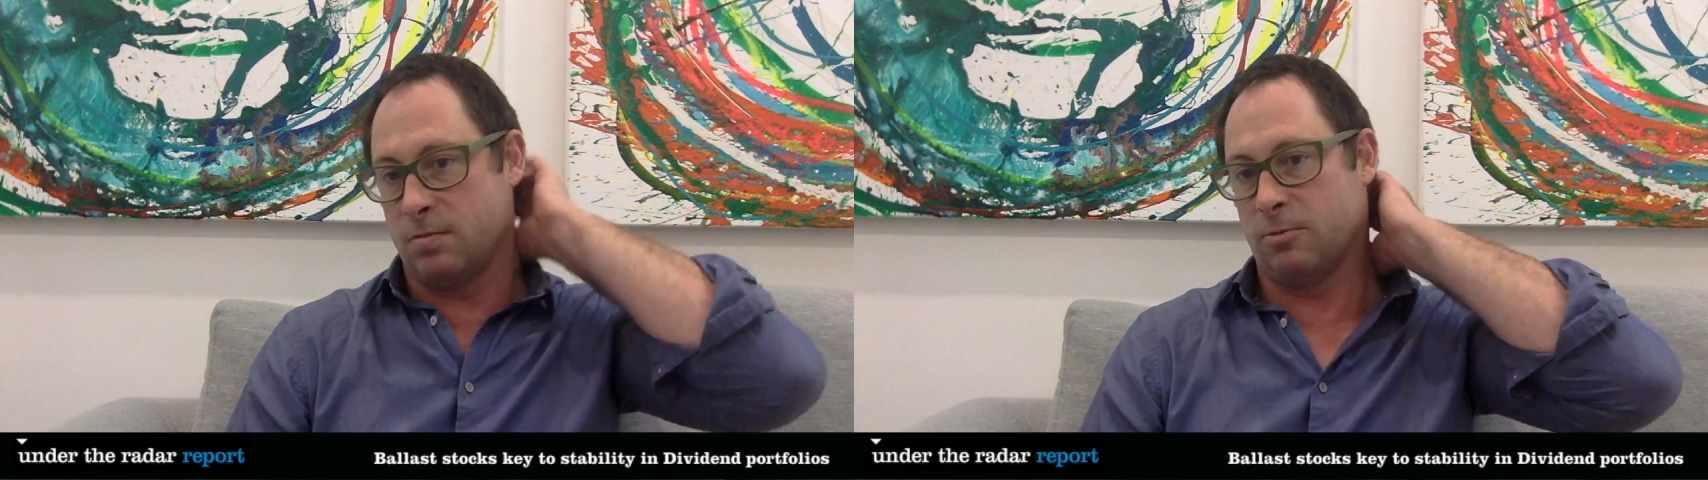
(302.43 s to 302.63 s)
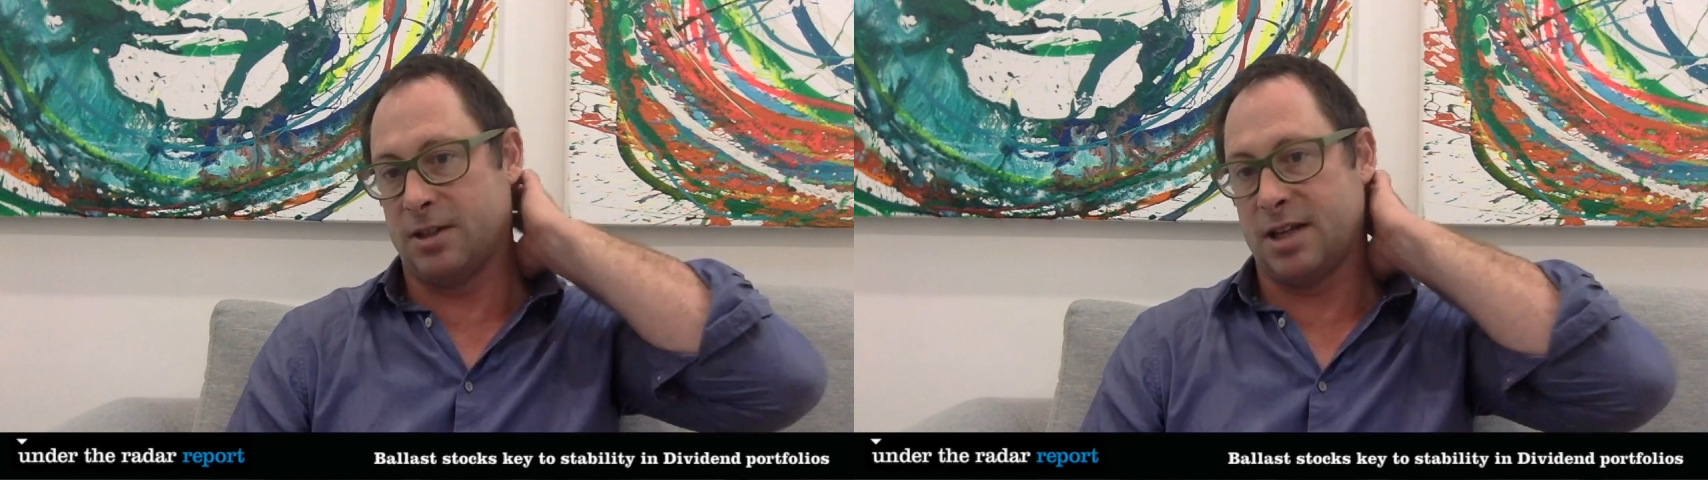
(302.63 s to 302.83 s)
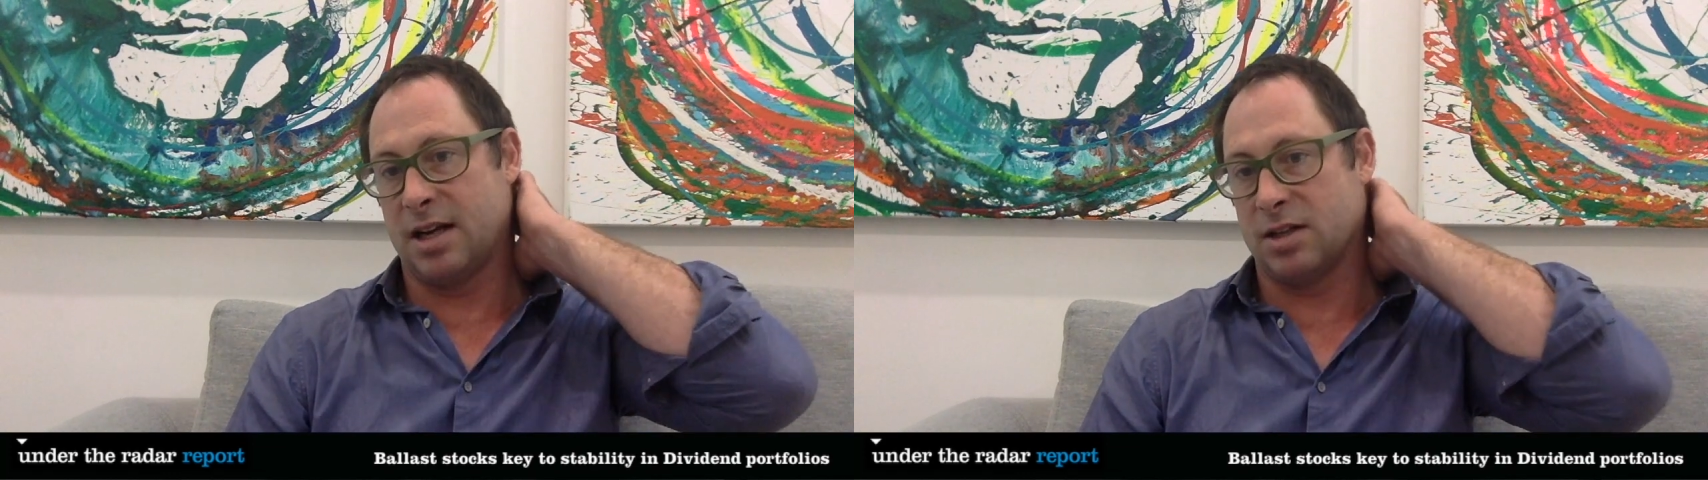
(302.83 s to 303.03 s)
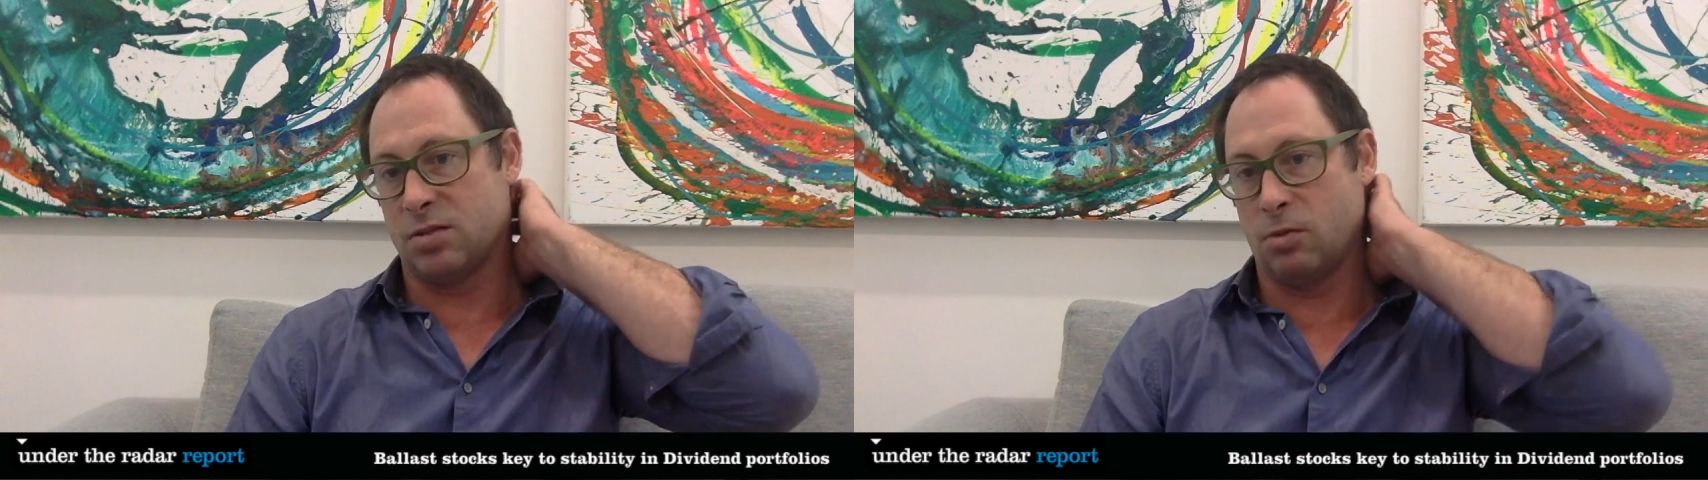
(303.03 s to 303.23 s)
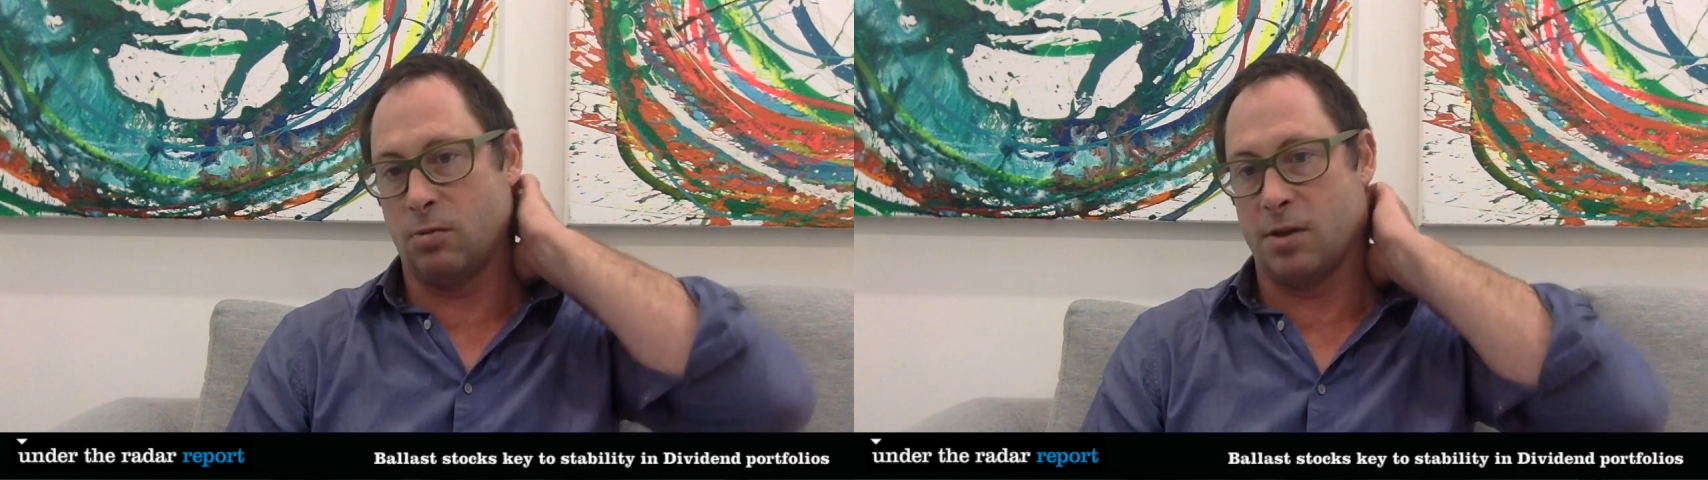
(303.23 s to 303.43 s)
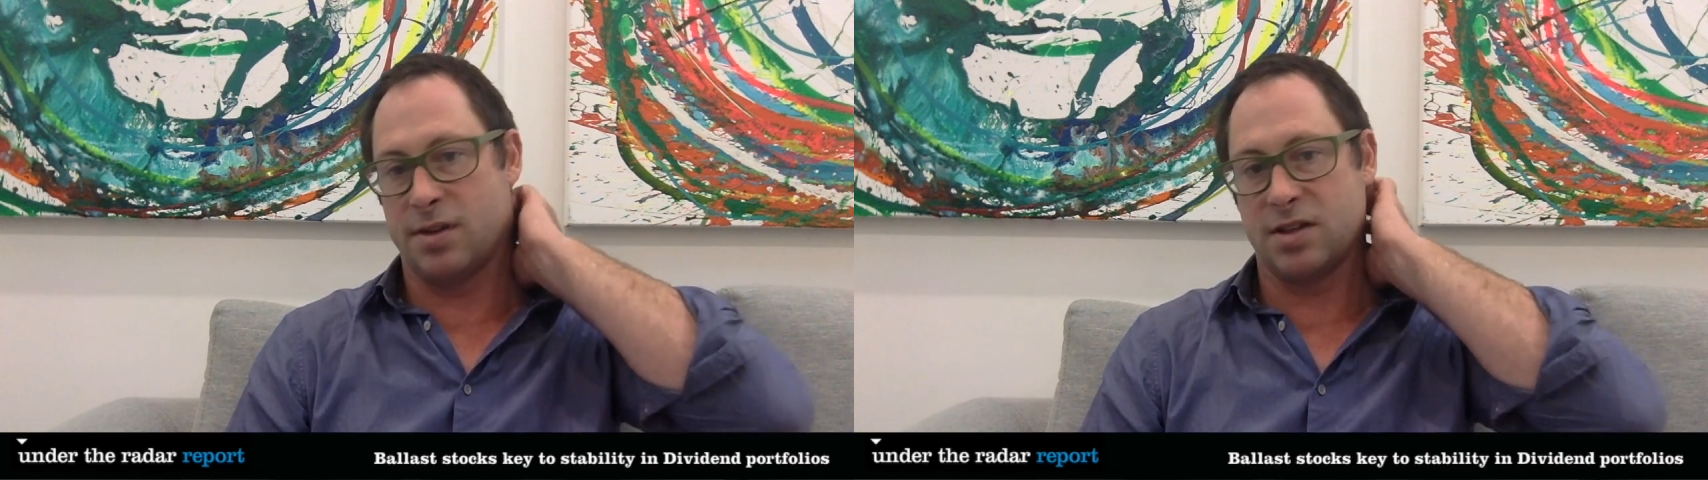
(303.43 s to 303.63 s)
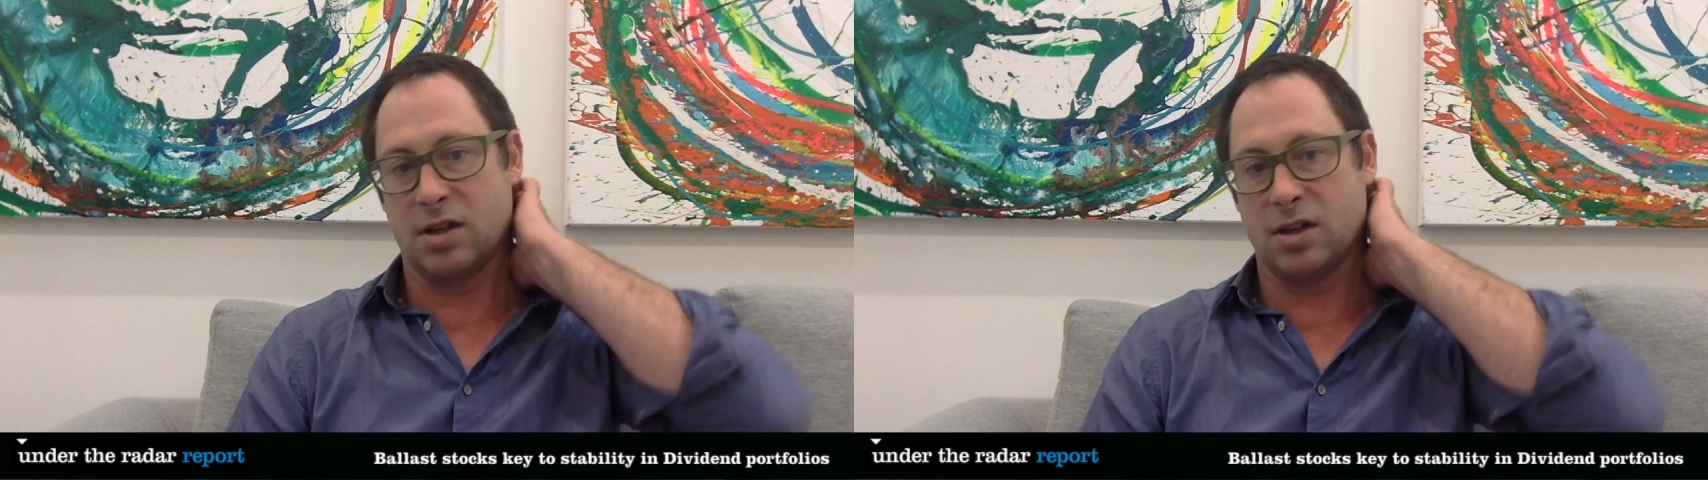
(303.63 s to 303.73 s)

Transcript: Woolworths and